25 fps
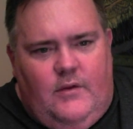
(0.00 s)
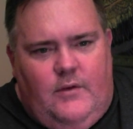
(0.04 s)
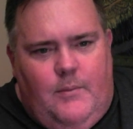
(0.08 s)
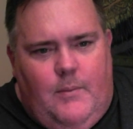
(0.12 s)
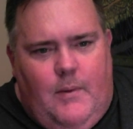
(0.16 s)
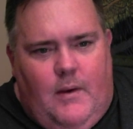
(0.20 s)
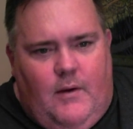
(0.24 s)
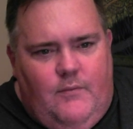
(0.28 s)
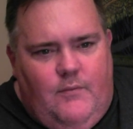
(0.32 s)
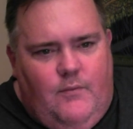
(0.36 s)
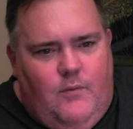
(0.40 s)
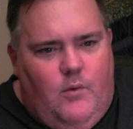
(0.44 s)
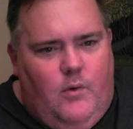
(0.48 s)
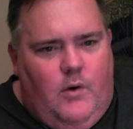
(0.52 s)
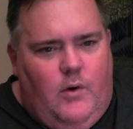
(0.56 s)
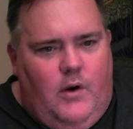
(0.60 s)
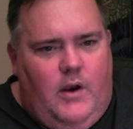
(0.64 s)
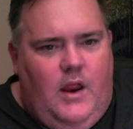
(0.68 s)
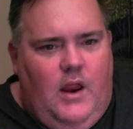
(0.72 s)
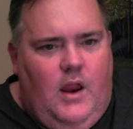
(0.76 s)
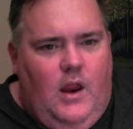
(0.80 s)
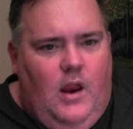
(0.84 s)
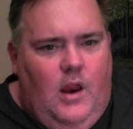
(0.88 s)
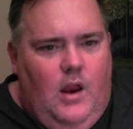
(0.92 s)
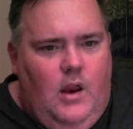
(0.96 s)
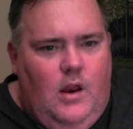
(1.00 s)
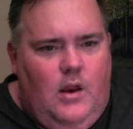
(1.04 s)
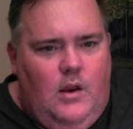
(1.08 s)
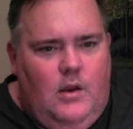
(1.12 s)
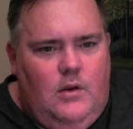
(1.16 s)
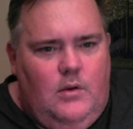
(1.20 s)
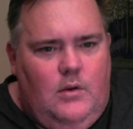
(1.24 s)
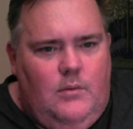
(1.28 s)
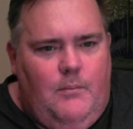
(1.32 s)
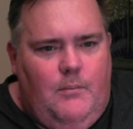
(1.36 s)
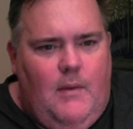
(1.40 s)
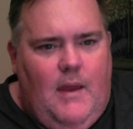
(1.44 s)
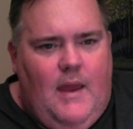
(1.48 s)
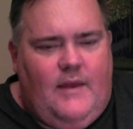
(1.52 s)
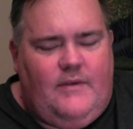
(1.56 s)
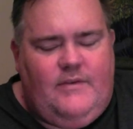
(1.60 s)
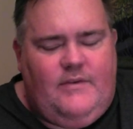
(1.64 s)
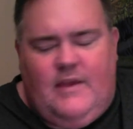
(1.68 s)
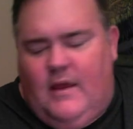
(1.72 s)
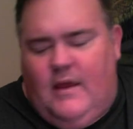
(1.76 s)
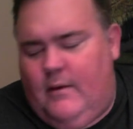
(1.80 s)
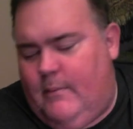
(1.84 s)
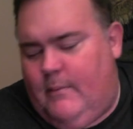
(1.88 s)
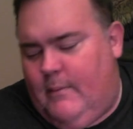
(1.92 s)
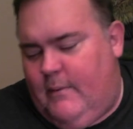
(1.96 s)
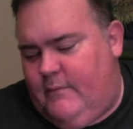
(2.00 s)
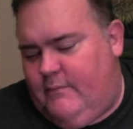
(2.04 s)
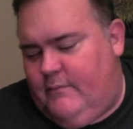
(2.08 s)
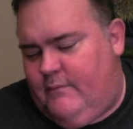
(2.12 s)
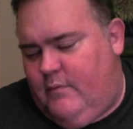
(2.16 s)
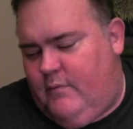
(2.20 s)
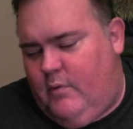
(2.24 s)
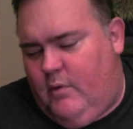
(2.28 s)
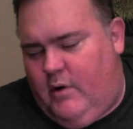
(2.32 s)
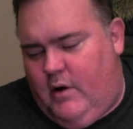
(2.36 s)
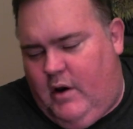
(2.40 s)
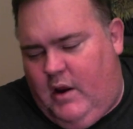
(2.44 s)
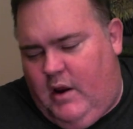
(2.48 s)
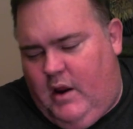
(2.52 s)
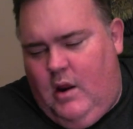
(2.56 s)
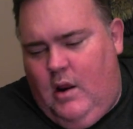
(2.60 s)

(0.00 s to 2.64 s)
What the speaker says: about 40, max out at 40,